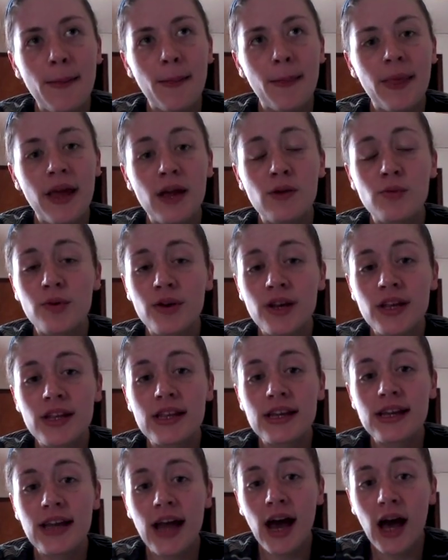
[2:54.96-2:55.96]
they
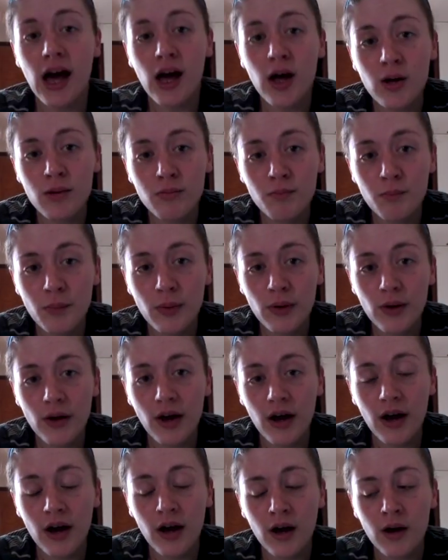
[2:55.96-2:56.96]
really help
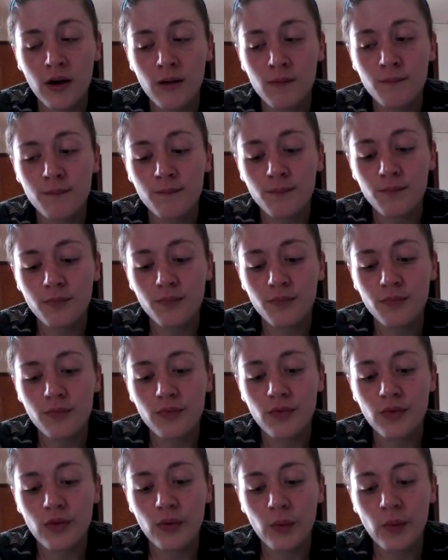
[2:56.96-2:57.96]

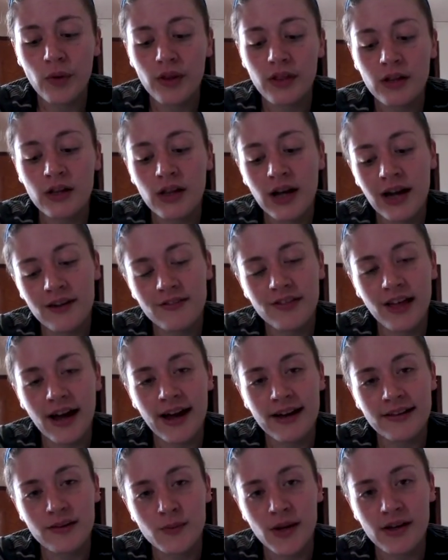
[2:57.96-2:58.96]
with a lot of the
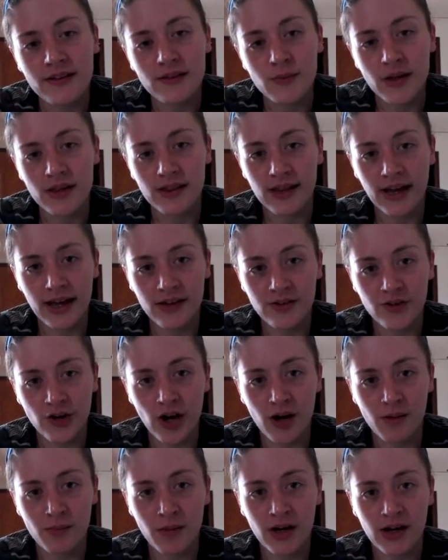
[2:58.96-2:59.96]
aspects about the head
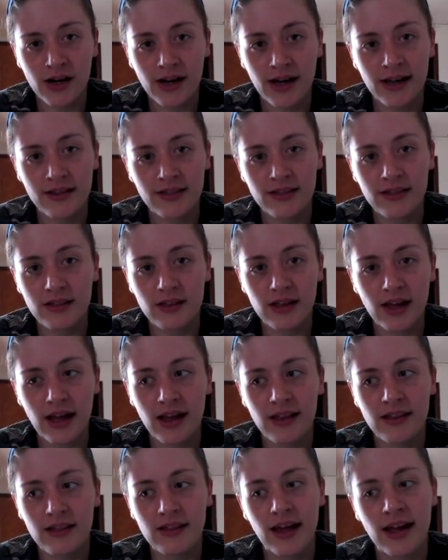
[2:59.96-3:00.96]
trauma. And
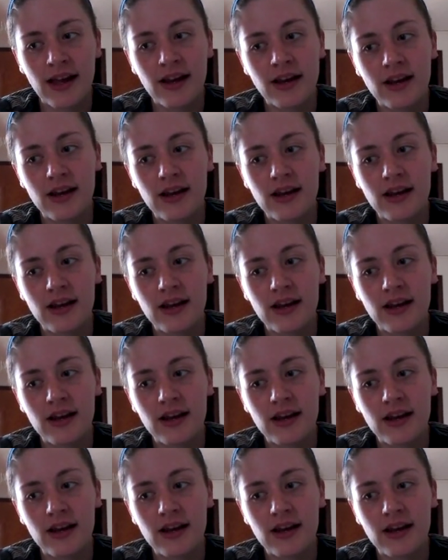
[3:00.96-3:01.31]
then